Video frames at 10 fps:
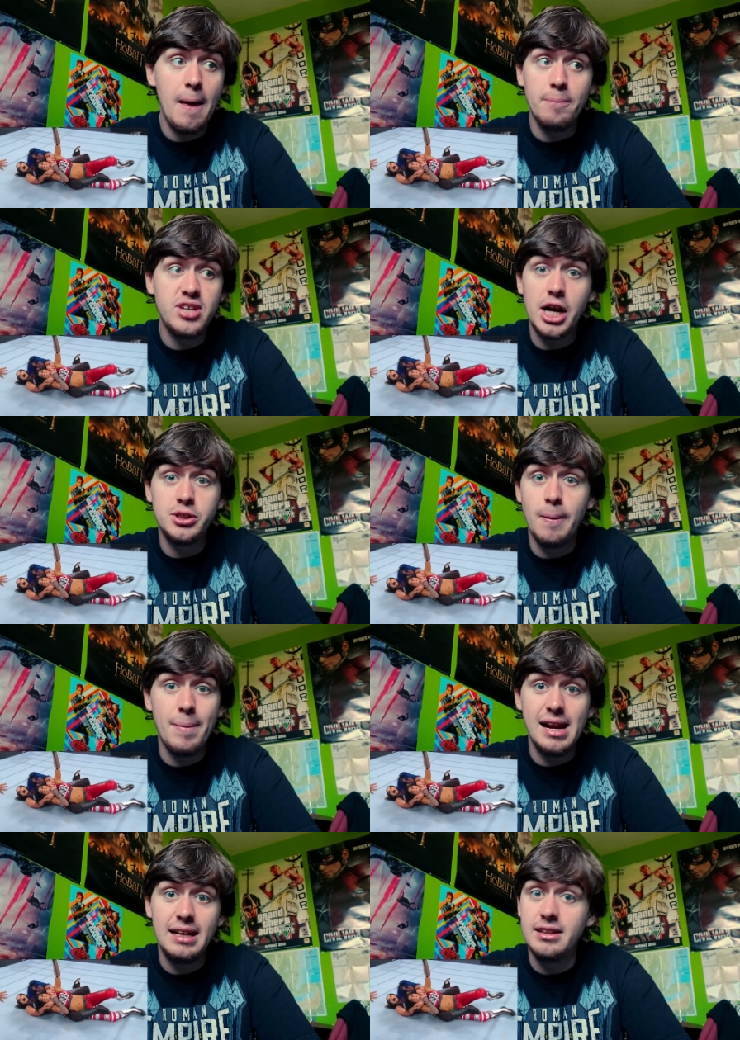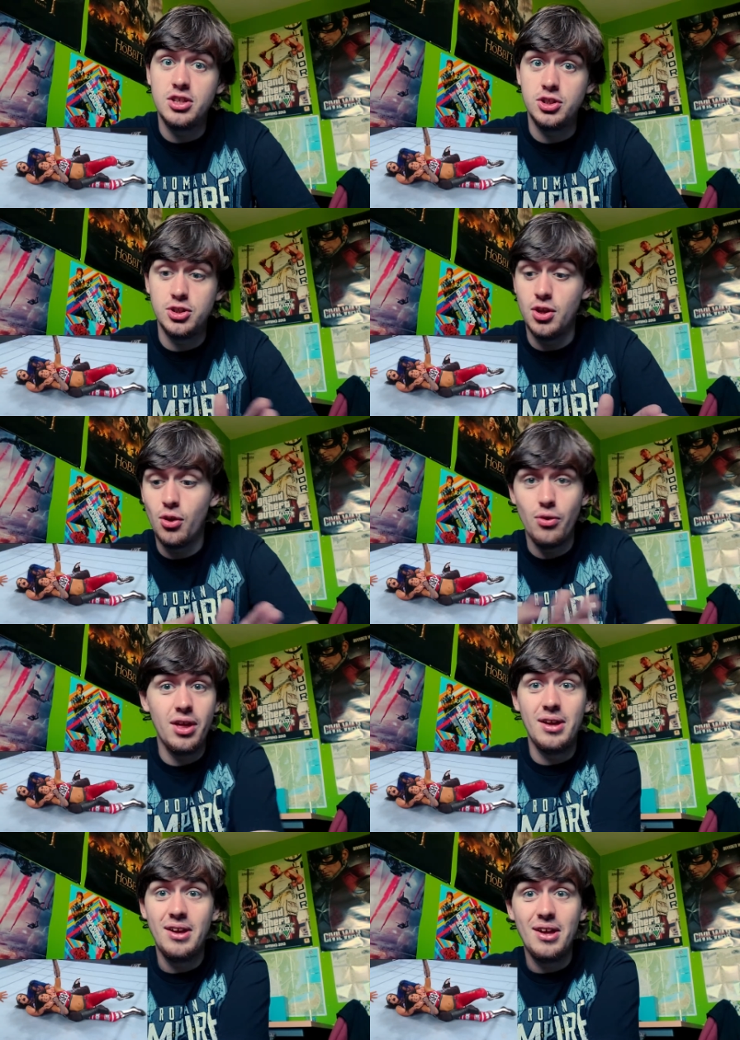Sasha and Bayley, this is just
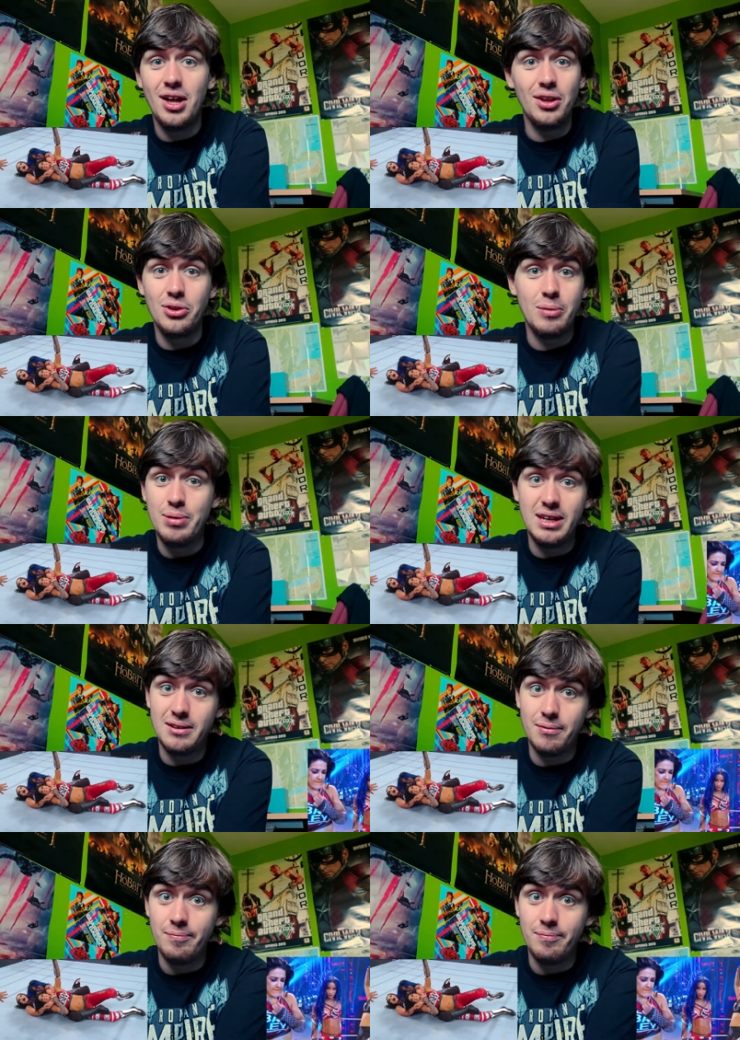another big